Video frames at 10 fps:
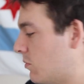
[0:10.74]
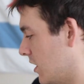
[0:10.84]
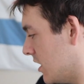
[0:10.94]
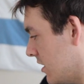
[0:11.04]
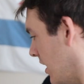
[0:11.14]

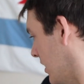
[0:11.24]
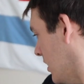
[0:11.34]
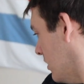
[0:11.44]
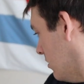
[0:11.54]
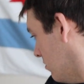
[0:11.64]
We
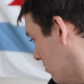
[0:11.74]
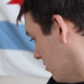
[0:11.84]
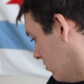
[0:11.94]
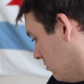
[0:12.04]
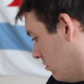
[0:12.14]
decided.
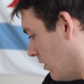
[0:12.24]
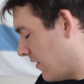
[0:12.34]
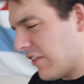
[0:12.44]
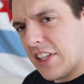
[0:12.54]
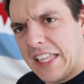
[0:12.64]
Oh,
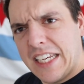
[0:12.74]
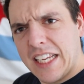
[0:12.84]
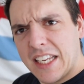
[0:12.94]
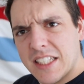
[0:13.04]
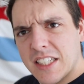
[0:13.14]
I never leaned
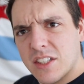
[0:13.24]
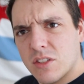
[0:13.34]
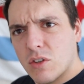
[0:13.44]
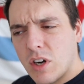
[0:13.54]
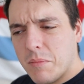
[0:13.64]
against
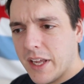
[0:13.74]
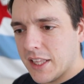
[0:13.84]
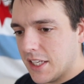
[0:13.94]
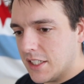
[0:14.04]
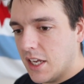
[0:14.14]
this crib
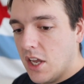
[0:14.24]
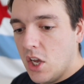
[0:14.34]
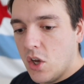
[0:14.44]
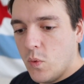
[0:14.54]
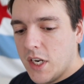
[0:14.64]
like this.
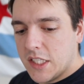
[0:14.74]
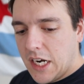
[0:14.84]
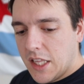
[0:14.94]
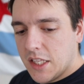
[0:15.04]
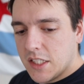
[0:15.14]
We
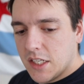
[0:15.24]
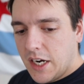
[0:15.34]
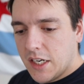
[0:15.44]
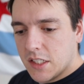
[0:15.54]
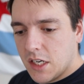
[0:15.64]
decided that
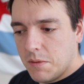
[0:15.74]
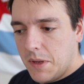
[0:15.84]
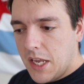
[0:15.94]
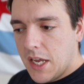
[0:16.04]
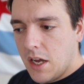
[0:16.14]
tonight is going to
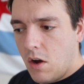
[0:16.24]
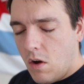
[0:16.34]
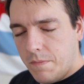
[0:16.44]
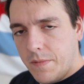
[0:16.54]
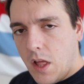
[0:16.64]
be a
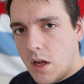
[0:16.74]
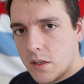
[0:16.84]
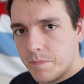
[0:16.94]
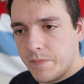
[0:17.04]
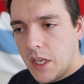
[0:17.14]
home
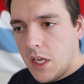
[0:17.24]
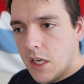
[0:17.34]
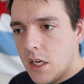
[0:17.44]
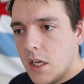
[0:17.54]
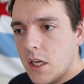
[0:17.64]
vlog,
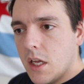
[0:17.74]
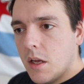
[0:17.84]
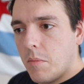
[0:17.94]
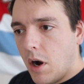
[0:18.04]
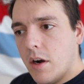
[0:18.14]

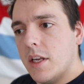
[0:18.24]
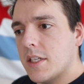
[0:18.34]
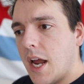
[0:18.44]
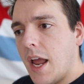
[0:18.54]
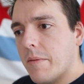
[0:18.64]
party
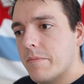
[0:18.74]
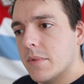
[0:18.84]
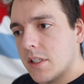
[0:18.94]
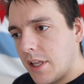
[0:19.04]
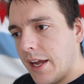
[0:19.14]
time
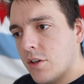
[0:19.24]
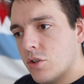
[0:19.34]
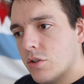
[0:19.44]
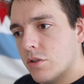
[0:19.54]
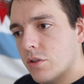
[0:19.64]

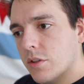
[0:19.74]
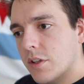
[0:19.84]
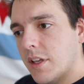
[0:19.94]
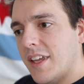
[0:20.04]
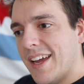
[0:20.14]

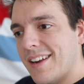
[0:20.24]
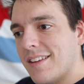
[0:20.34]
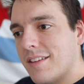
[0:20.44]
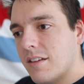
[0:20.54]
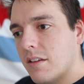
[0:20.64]
/ get